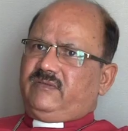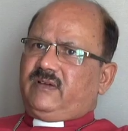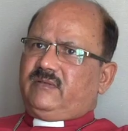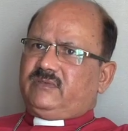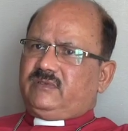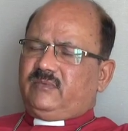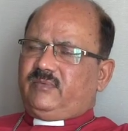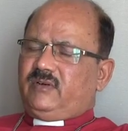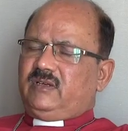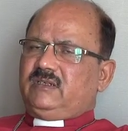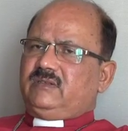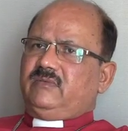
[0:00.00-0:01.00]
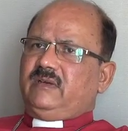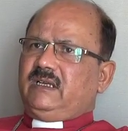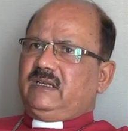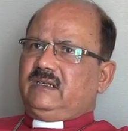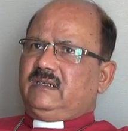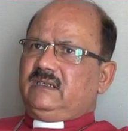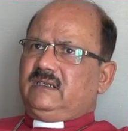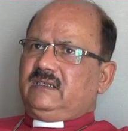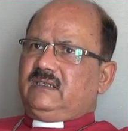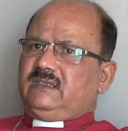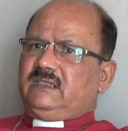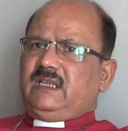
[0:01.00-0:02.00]
have come to a point where
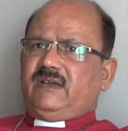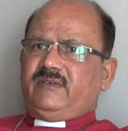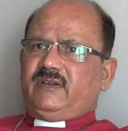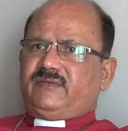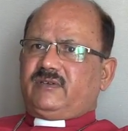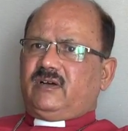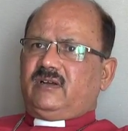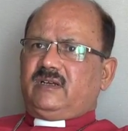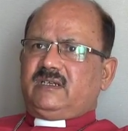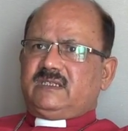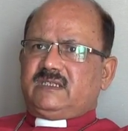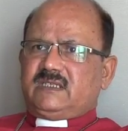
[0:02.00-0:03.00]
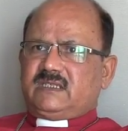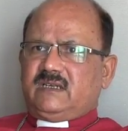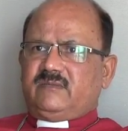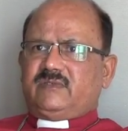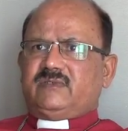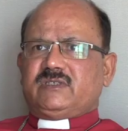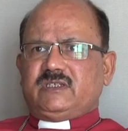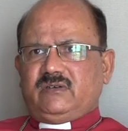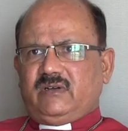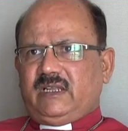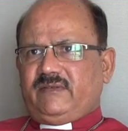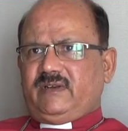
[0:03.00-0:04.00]
the level of tolerance has come to
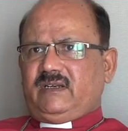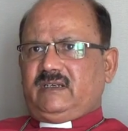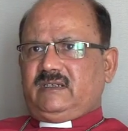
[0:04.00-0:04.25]
zero level,